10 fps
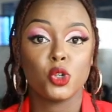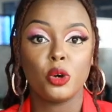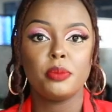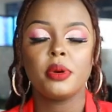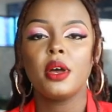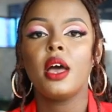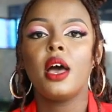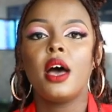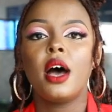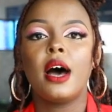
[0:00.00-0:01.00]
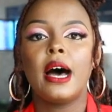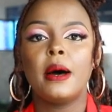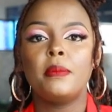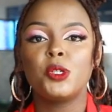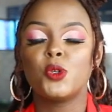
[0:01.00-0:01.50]
shop.
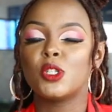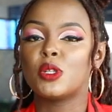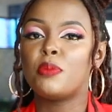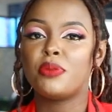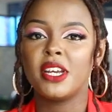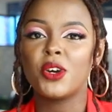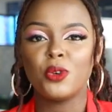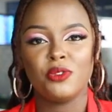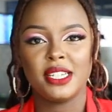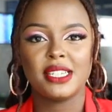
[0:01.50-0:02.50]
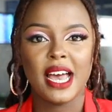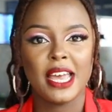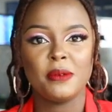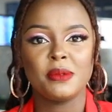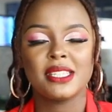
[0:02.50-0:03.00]
Um, it was pre-COVID
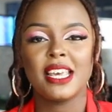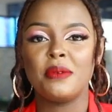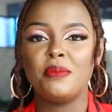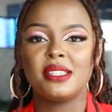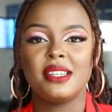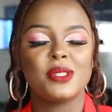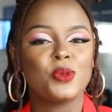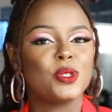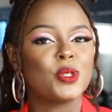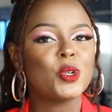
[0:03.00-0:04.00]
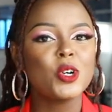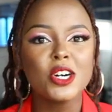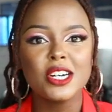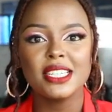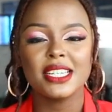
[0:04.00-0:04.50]
times and business was
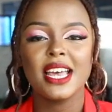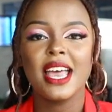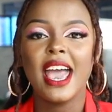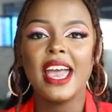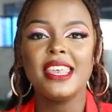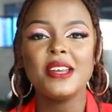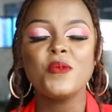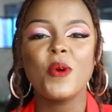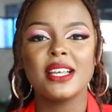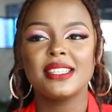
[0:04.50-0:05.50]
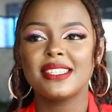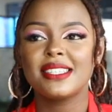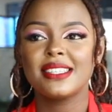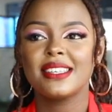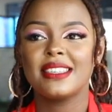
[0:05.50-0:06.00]
good. And then once
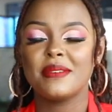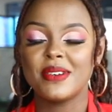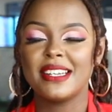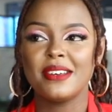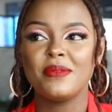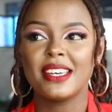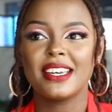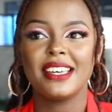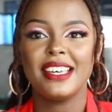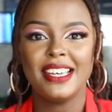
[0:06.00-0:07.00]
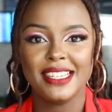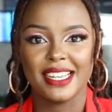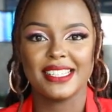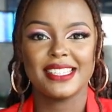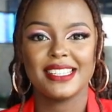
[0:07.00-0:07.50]
the pandemic hit
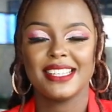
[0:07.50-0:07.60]
us,